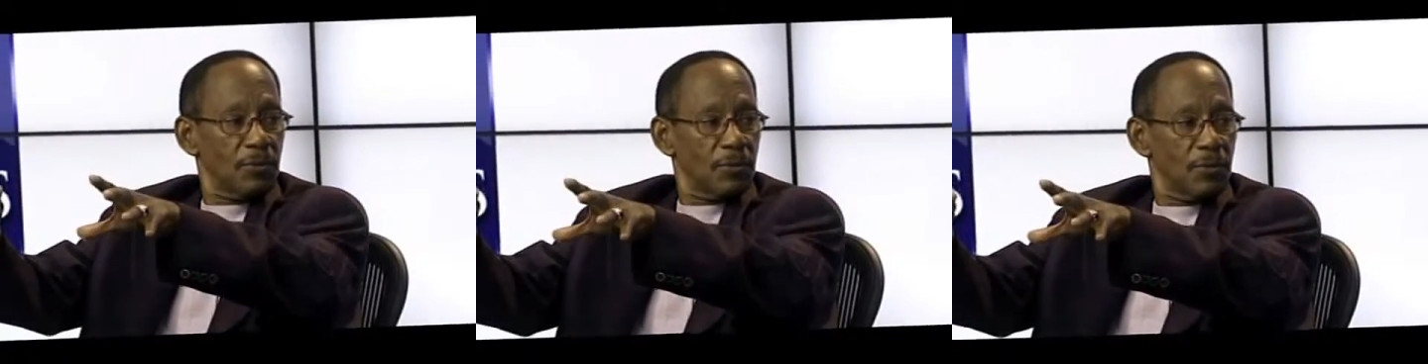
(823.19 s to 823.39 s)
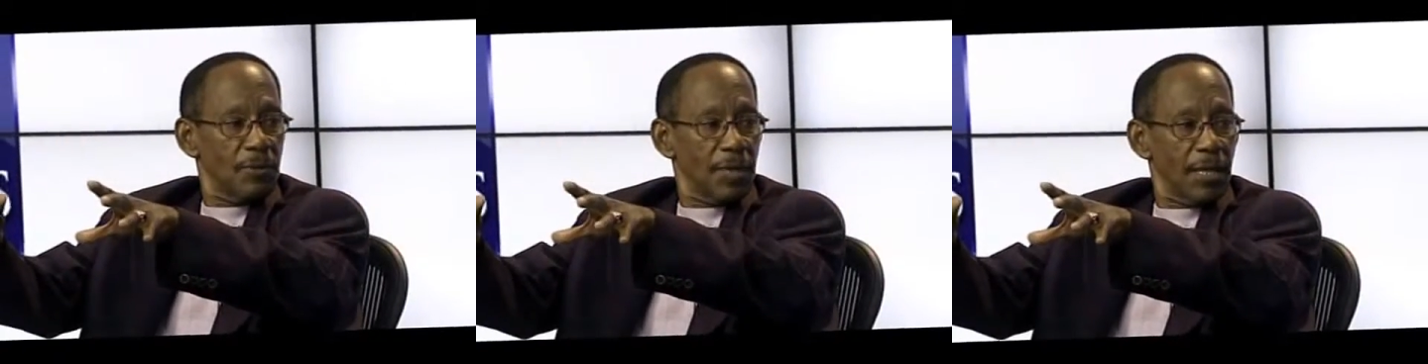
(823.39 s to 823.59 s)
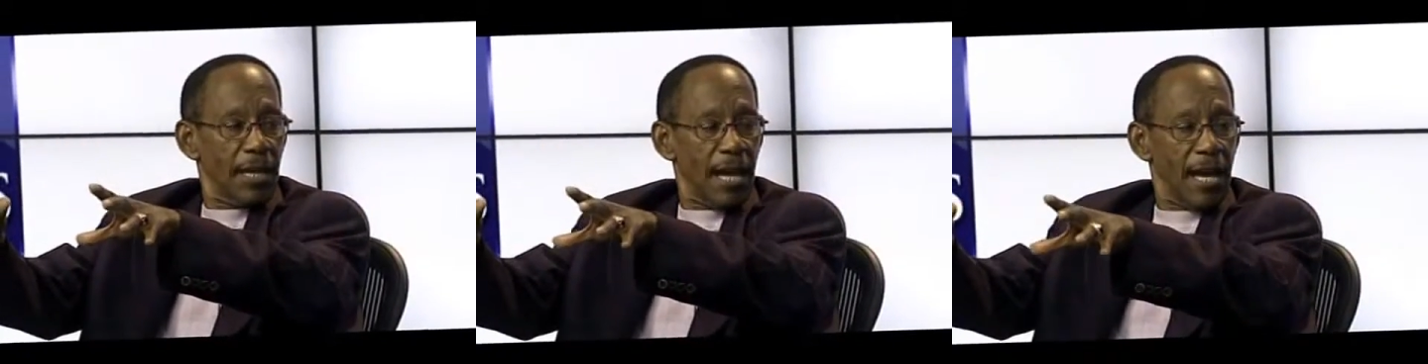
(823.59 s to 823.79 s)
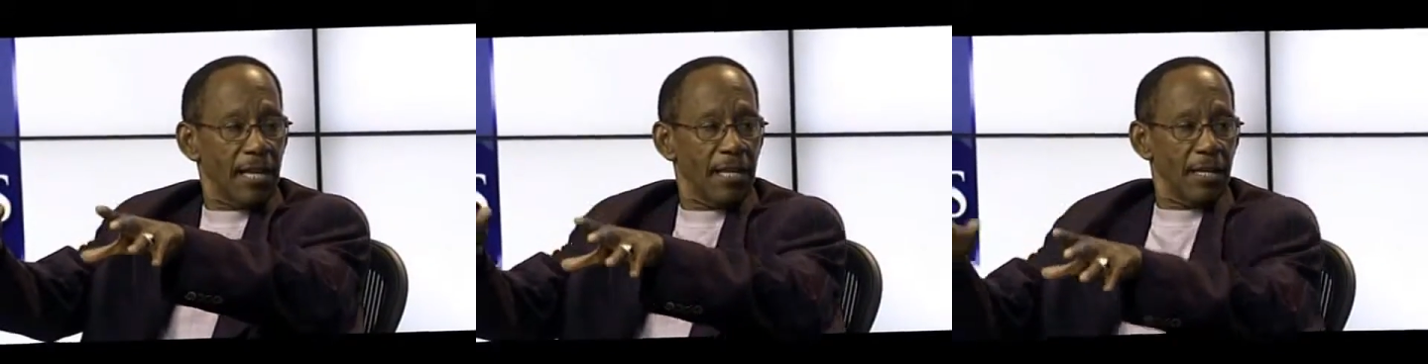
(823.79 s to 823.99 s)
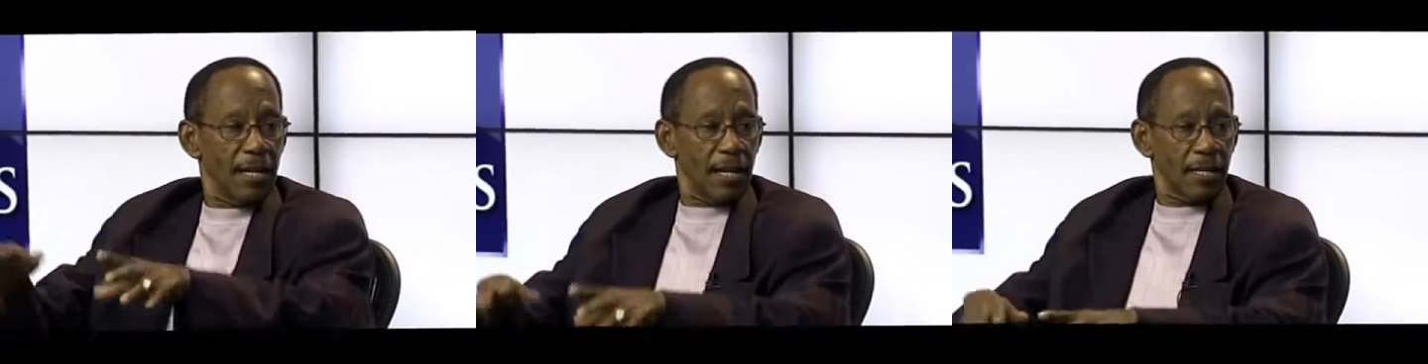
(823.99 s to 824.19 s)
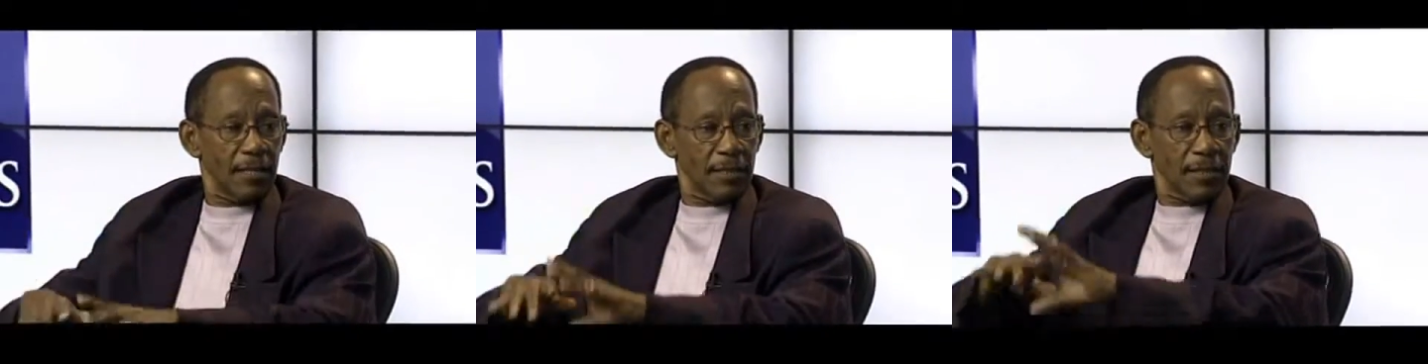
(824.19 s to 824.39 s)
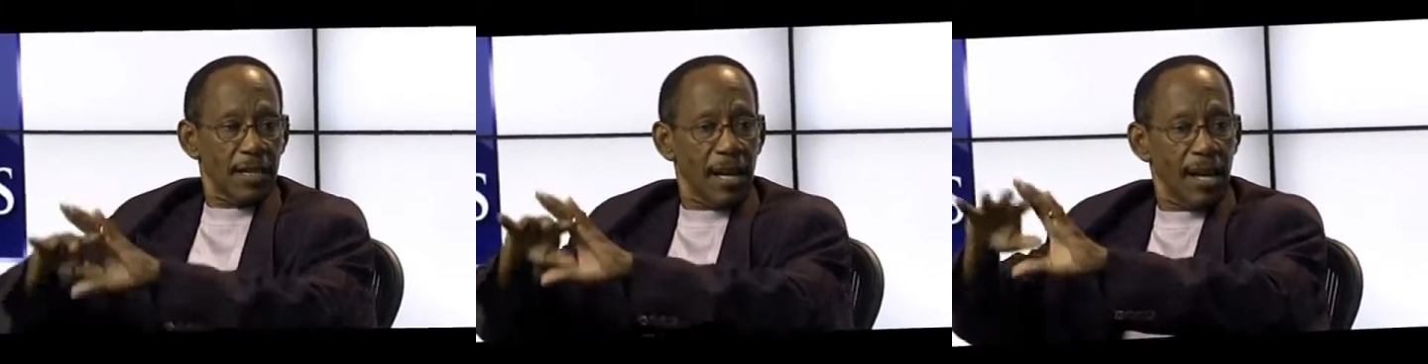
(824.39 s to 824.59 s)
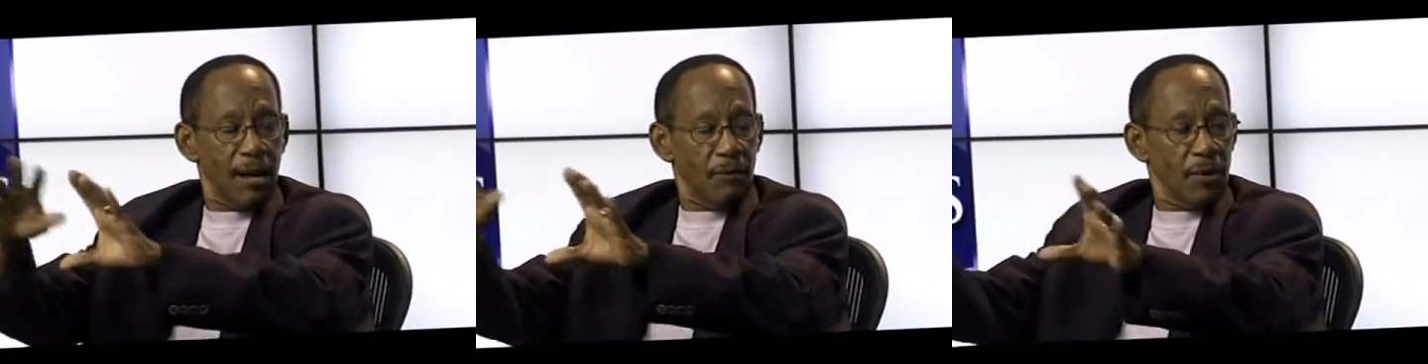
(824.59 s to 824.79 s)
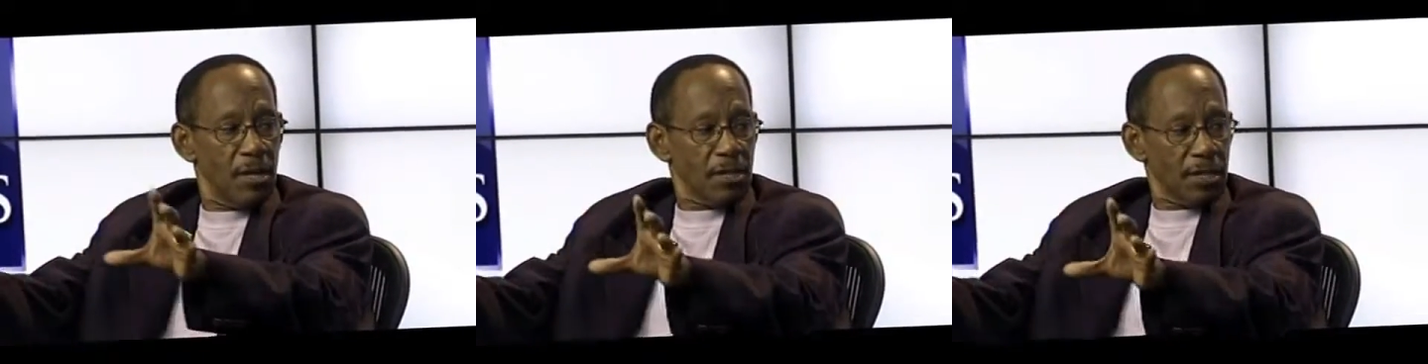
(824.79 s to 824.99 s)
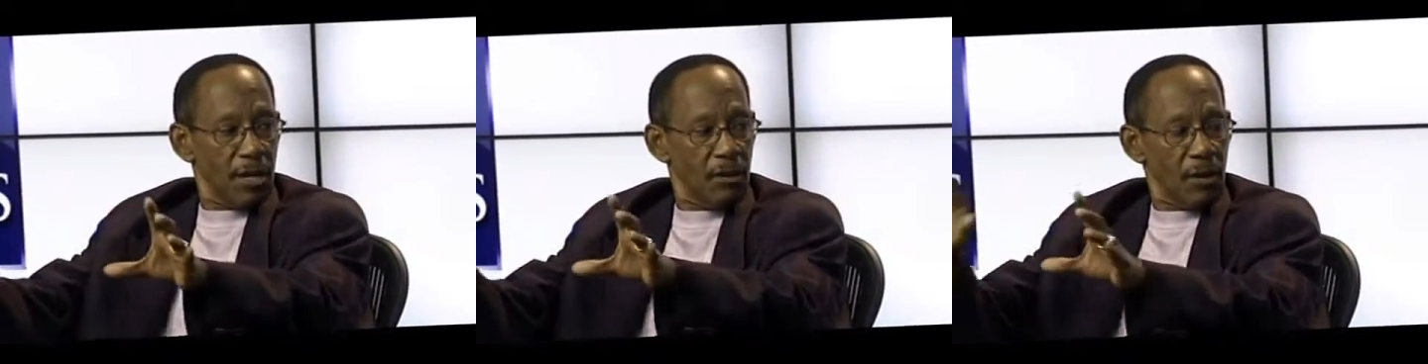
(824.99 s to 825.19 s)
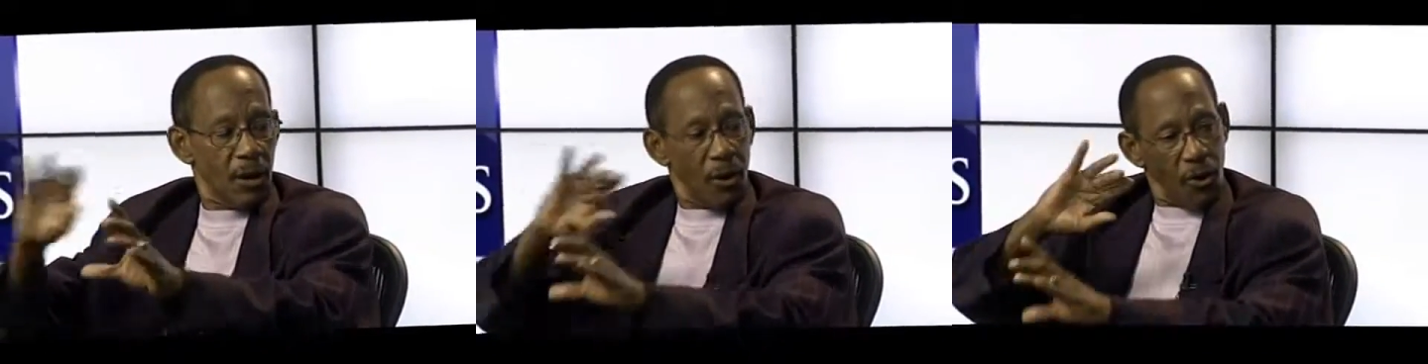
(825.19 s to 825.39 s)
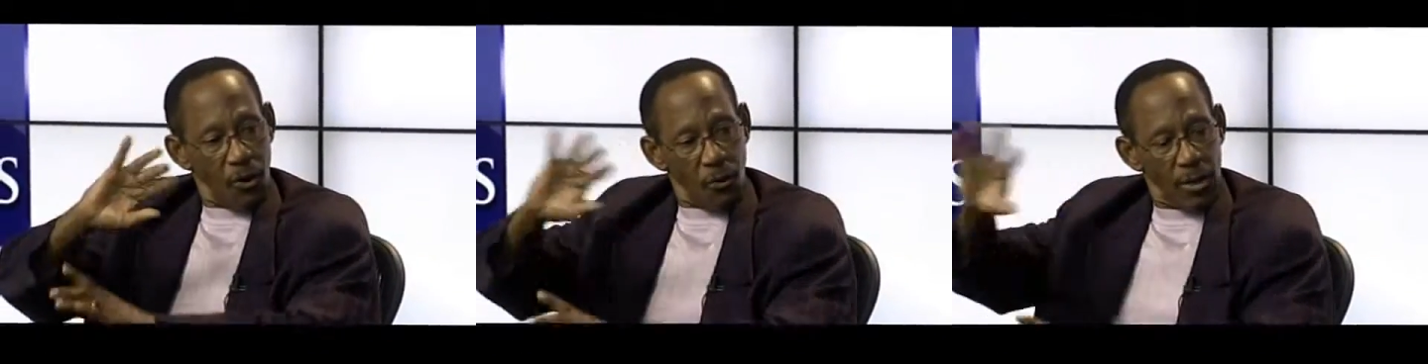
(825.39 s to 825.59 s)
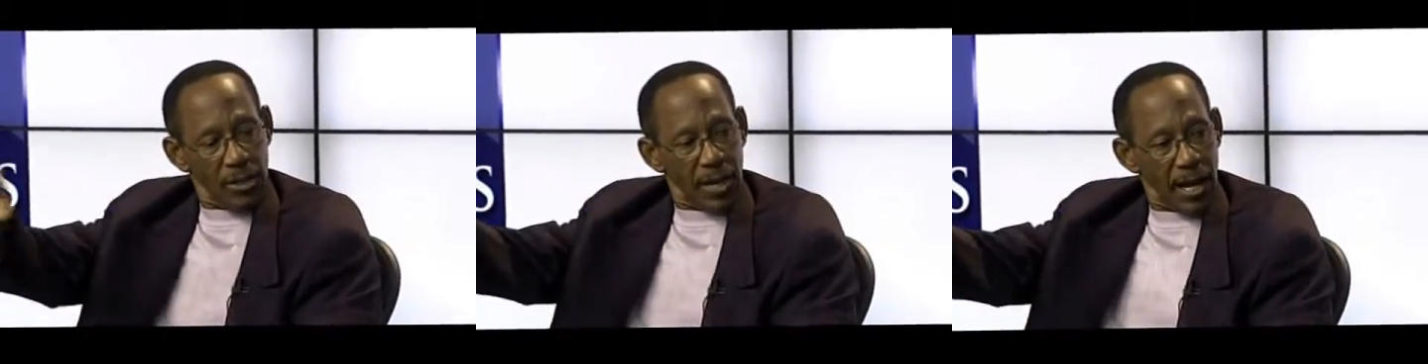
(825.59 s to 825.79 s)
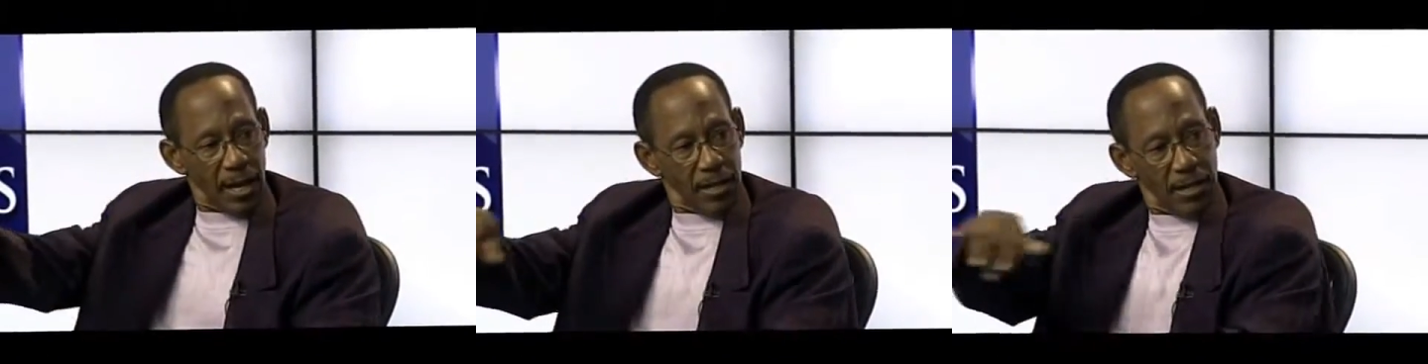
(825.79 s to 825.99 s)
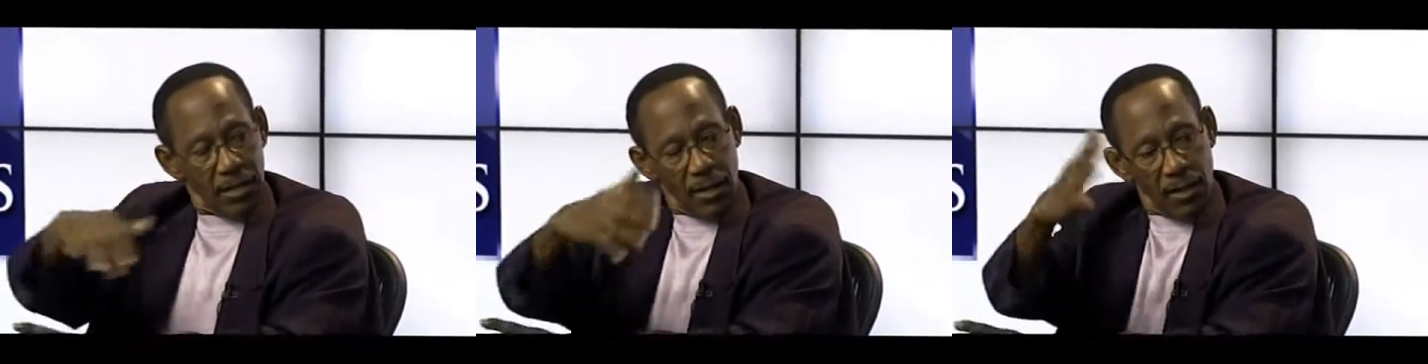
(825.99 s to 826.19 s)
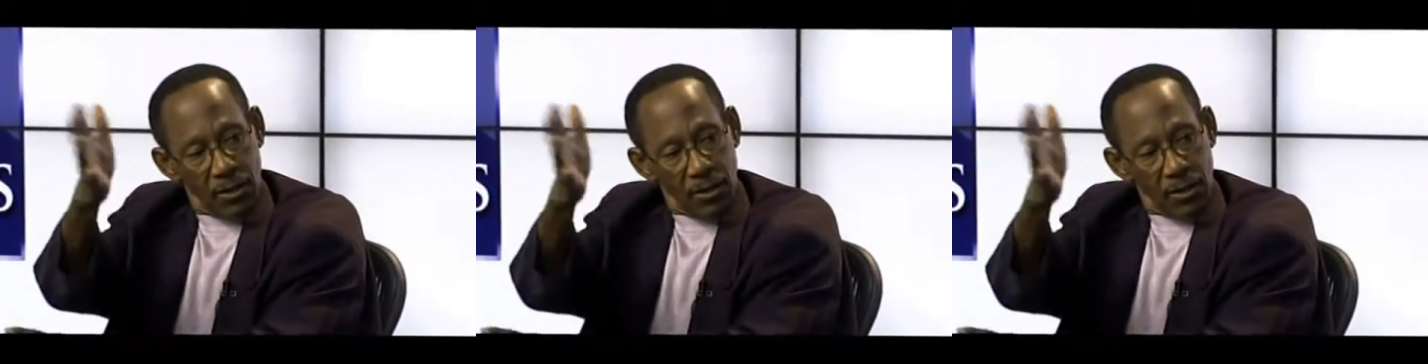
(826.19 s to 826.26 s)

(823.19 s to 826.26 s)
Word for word: Mm-hmm. Antioch, Cane Ridge area, all the way down in there.